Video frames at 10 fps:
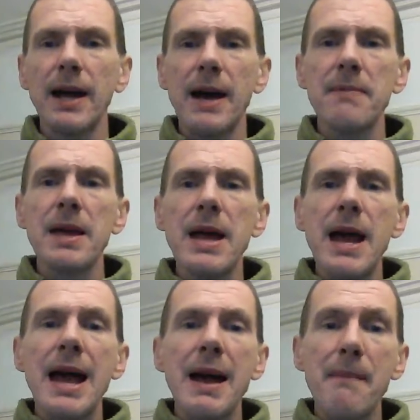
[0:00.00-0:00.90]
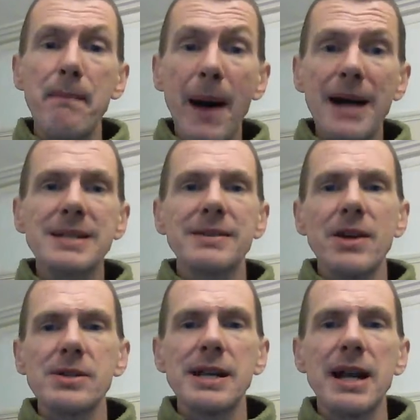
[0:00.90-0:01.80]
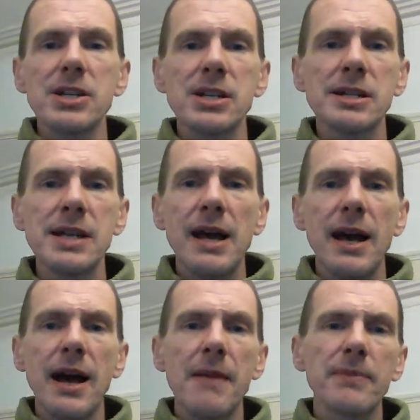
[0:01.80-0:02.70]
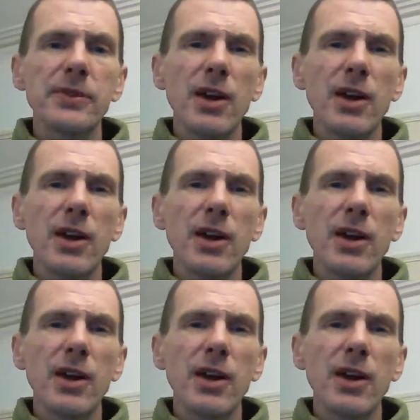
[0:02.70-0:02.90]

Um, but those elections um,